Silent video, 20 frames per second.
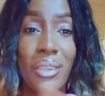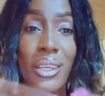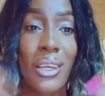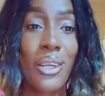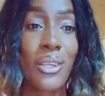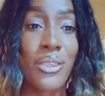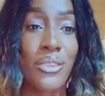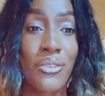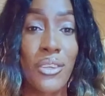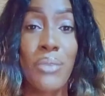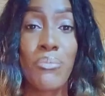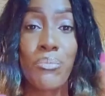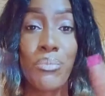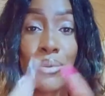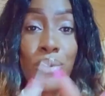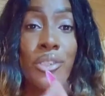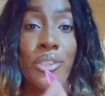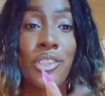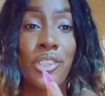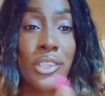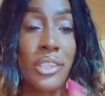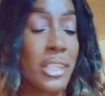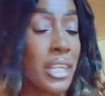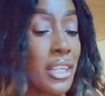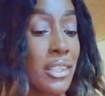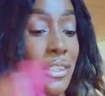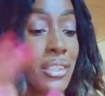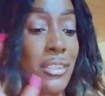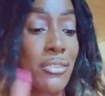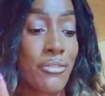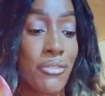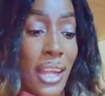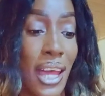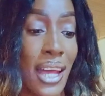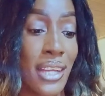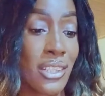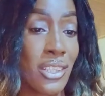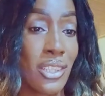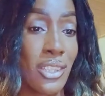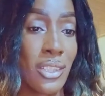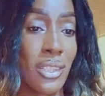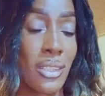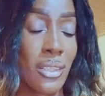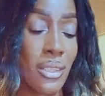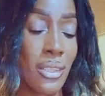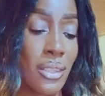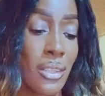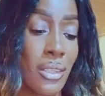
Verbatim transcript: they're not even bougie, they're just flashy.